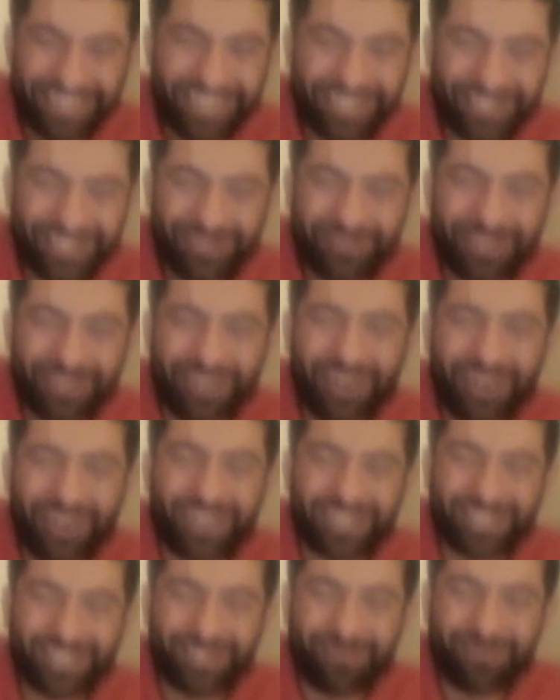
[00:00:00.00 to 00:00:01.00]
So I just
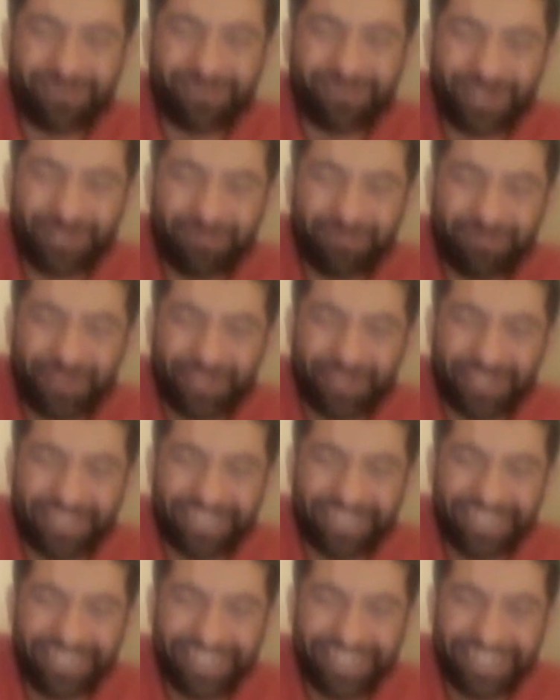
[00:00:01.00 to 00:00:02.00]
ask you more and more.